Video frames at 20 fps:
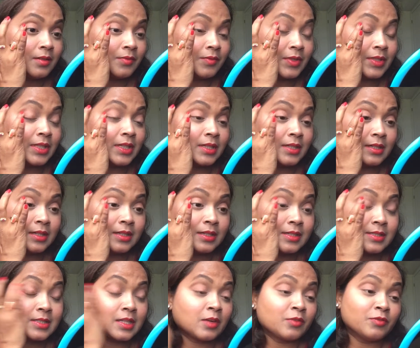When the
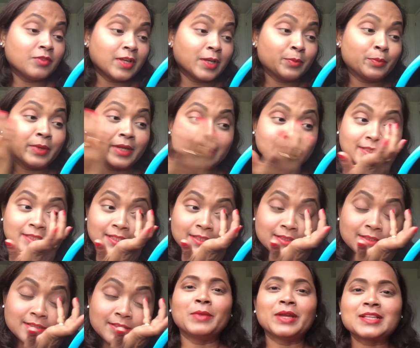colors are well
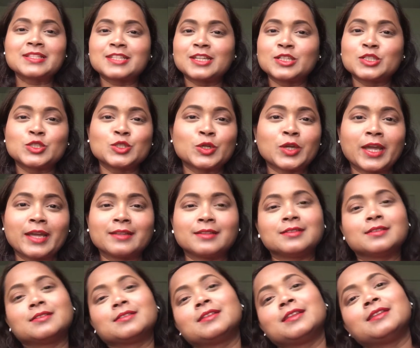blended, mixed in
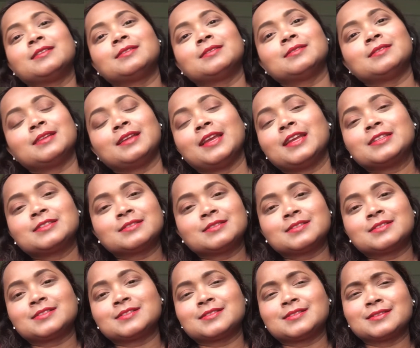together,
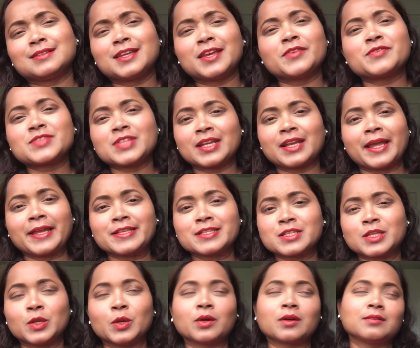it gives a
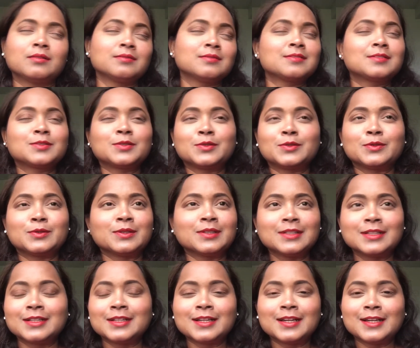nice look. So
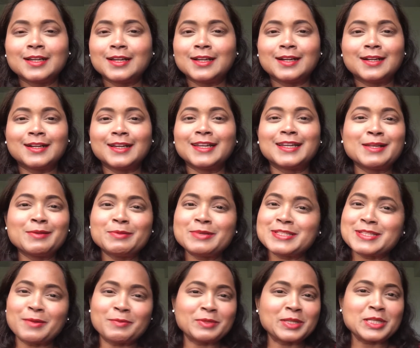it'll be
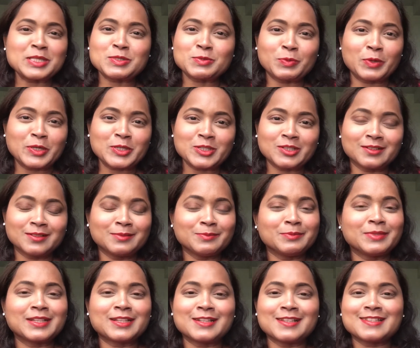something special
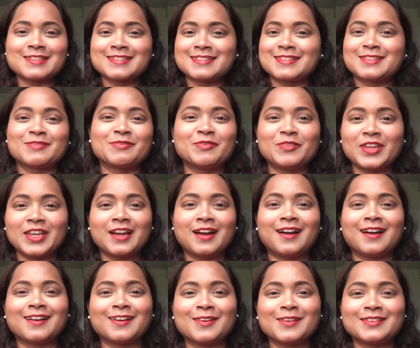because we
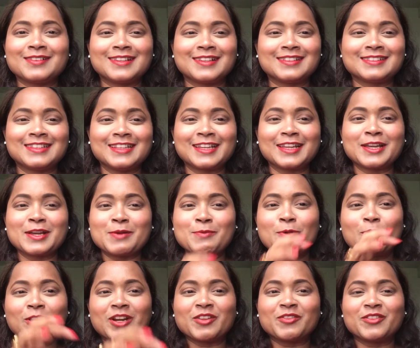are thinking
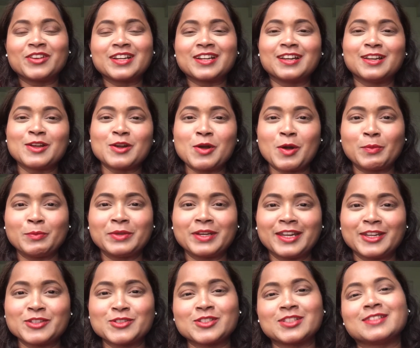about different color
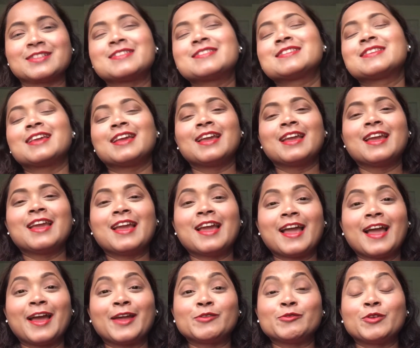combinations,
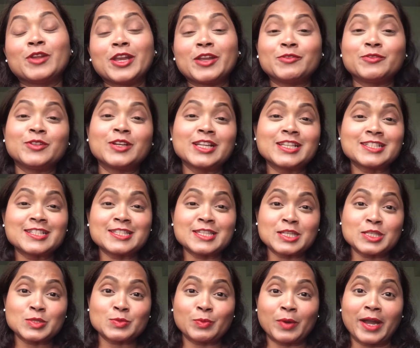and whenever it is
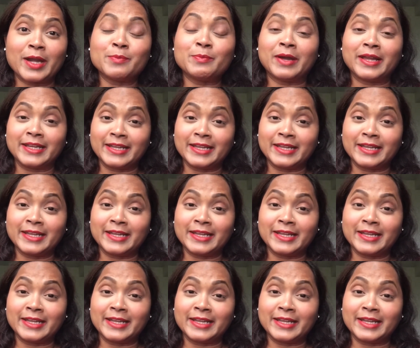inspired by